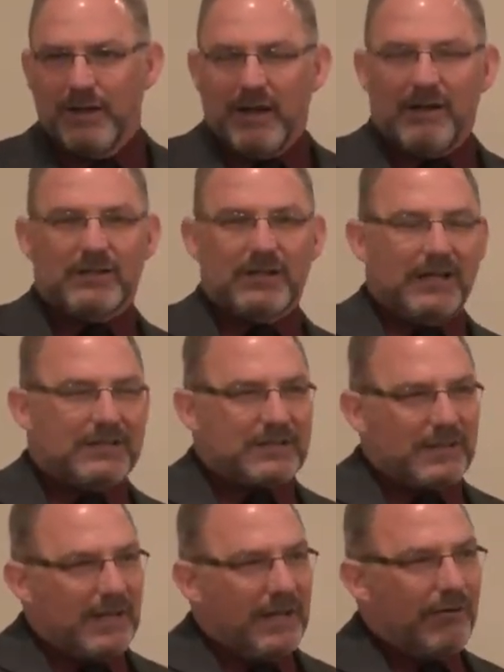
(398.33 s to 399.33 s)
And it's
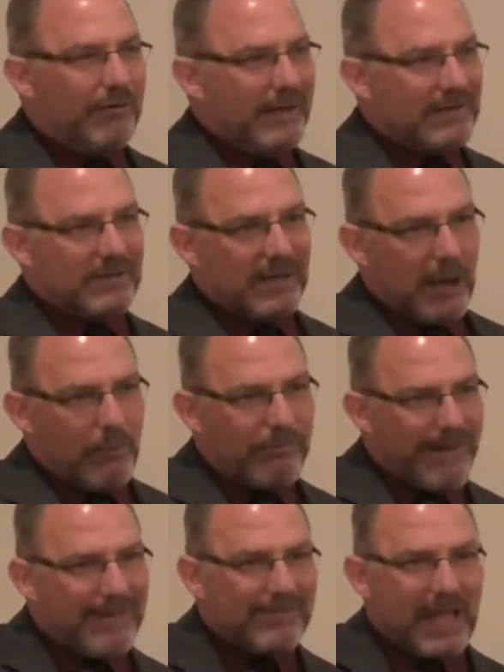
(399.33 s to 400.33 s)
interesting. I
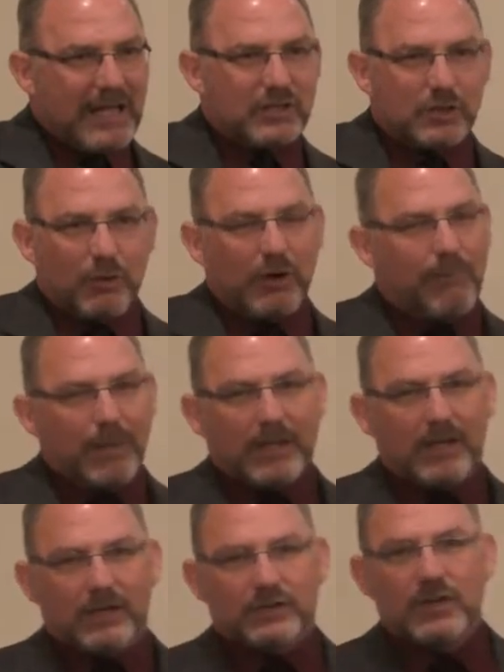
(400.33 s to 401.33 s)
read that story
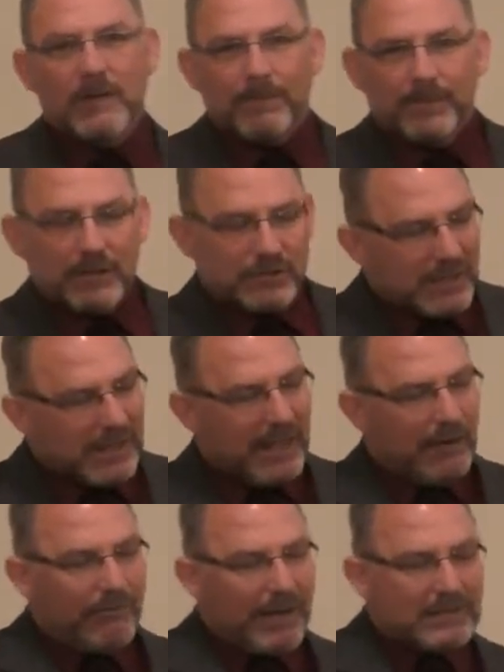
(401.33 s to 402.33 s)
because there's an
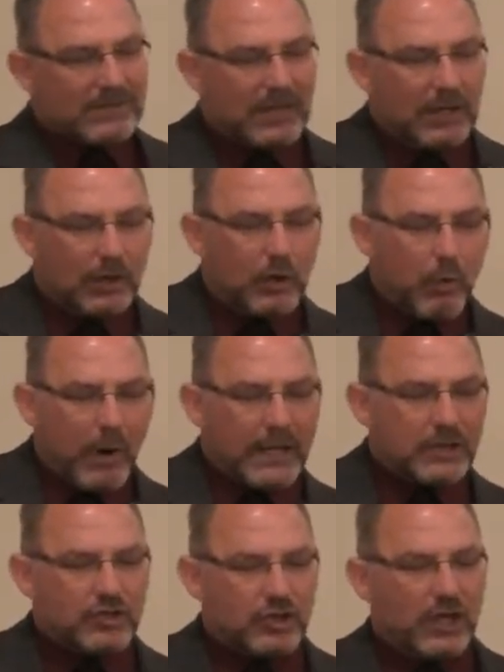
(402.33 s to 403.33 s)
interesting
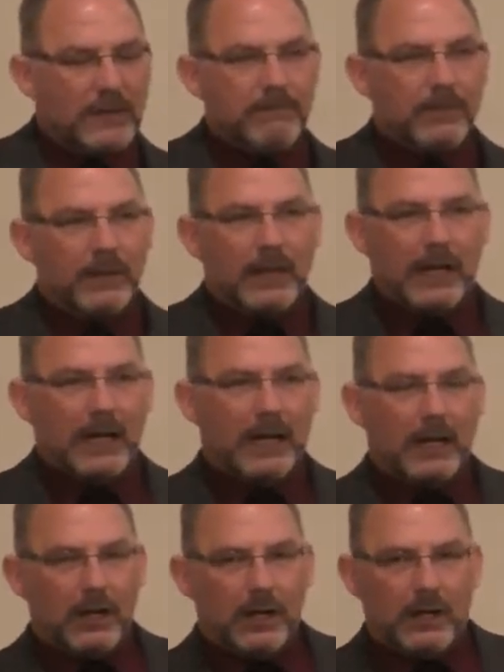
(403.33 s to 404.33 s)
question uh,
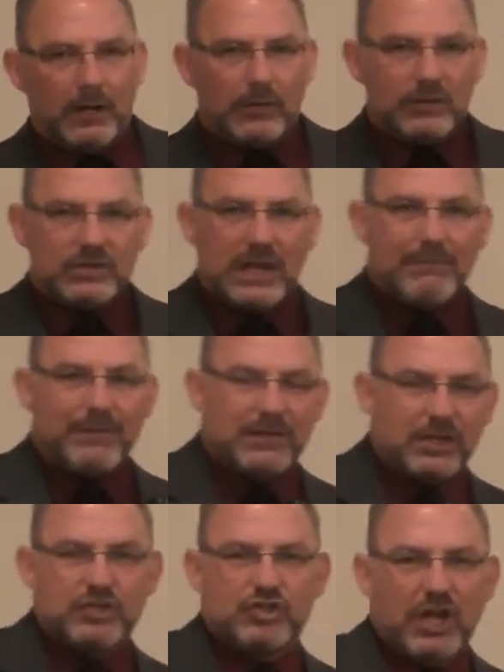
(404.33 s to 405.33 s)
uh, or statement
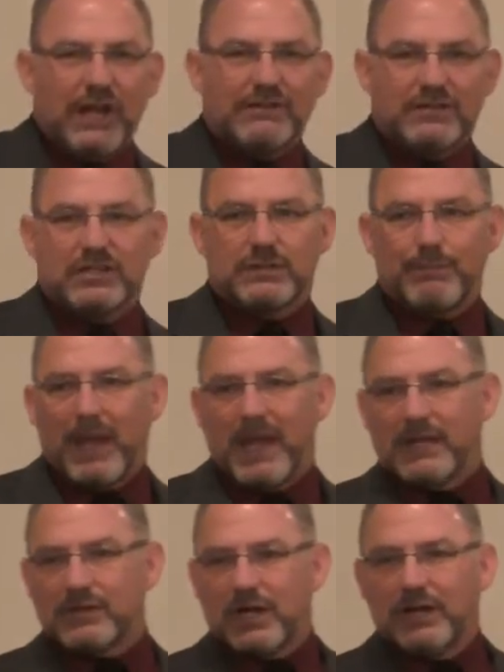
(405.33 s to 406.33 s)
that Jesus
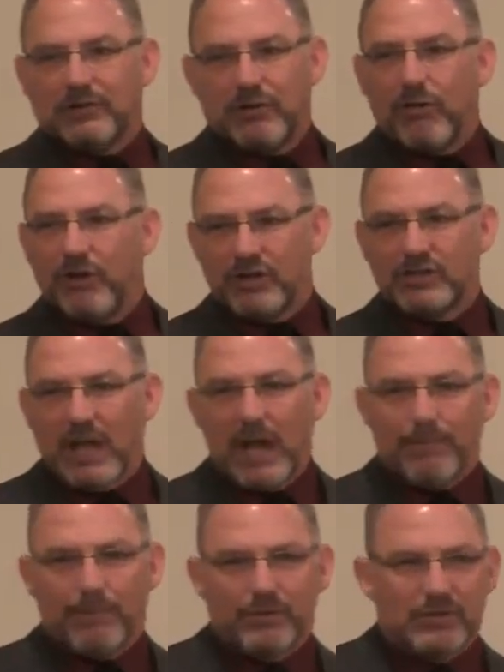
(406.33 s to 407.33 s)
makes unto the
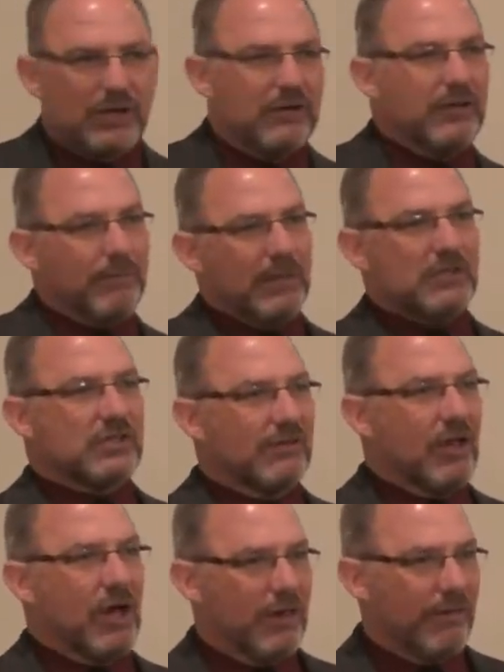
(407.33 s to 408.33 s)
disciples here in the midst of
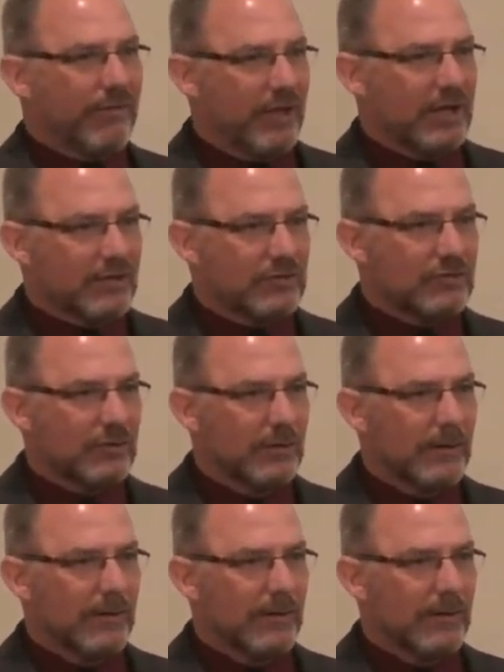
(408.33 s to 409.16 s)
all of this.